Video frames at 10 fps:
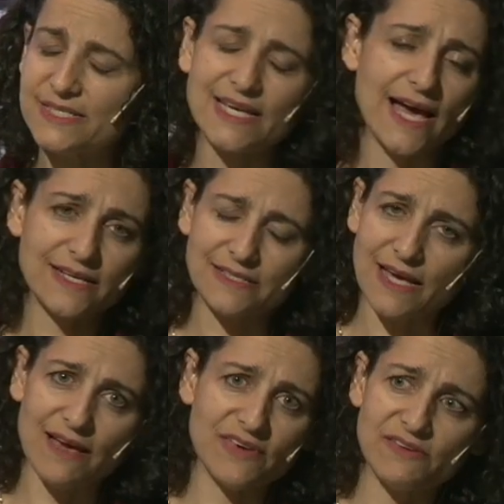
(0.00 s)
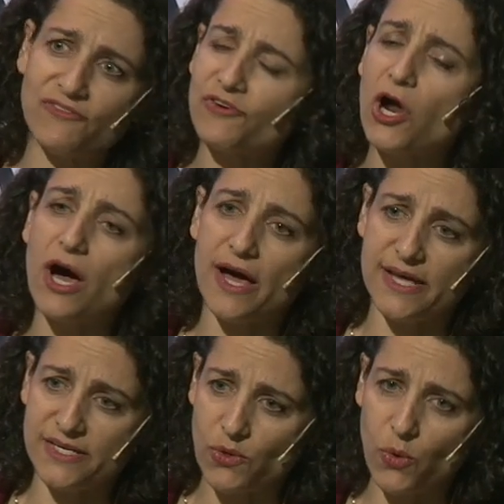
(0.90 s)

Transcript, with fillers: attacked having fraud,